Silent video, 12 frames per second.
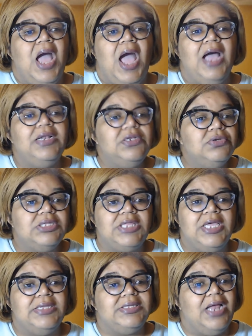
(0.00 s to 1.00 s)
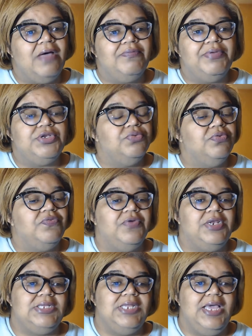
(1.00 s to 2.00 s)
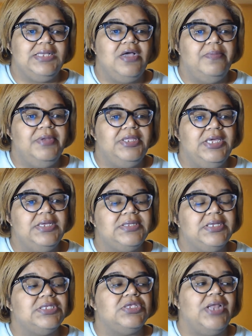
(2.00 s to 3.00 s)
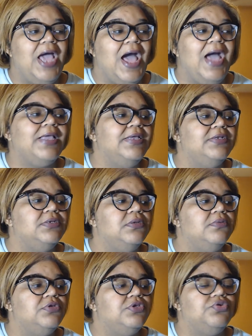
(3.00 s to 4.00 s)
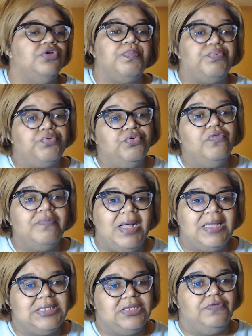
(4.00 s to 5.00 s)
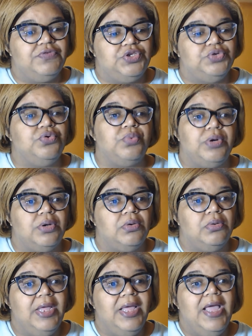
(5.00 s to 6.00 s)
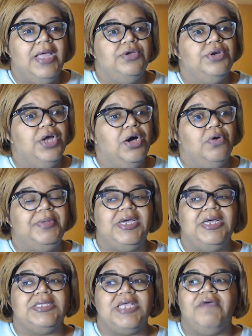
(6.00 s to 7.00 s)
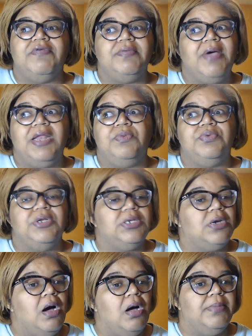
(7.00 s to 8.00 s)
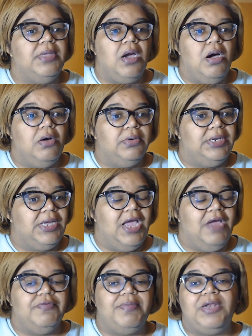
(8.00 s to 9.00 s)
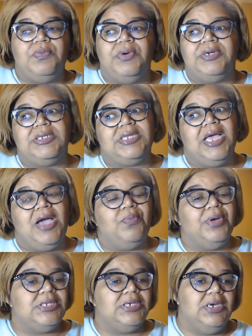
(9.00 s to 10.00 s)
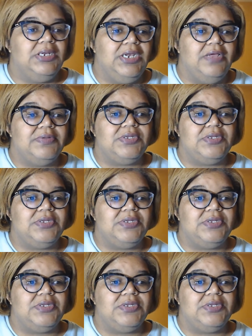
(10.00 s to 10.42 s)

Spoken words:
I do the things that I've been doing for these last couple of years so that I can sort of prove myself to the world. You know, because everybody wanted to call me a gold digger. Everybody wanted to say I wasn't good enough.